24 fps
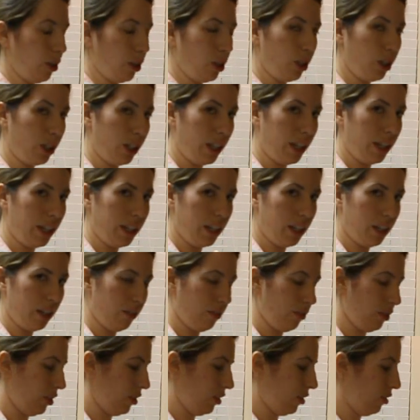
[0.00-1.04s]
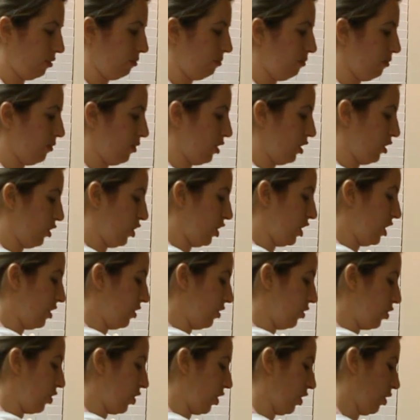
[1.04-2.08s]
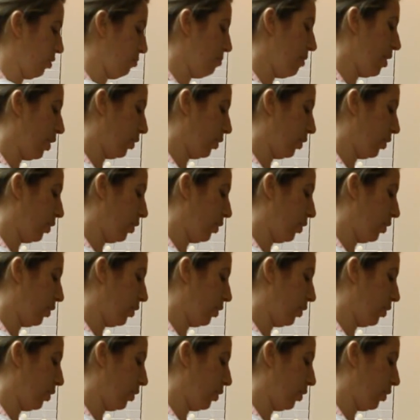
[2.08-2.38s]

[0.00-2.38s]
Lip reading: you're cooking it, if the cheese is starting to